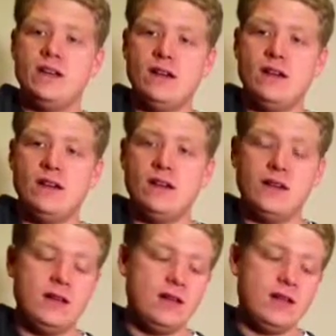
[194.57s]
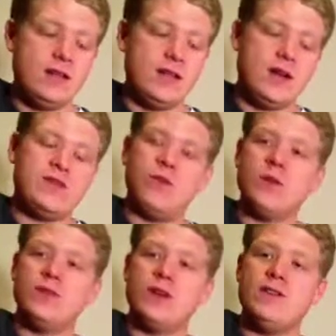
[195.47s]
and our
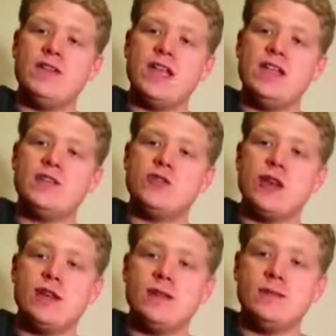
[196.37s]
4th fret of the E string,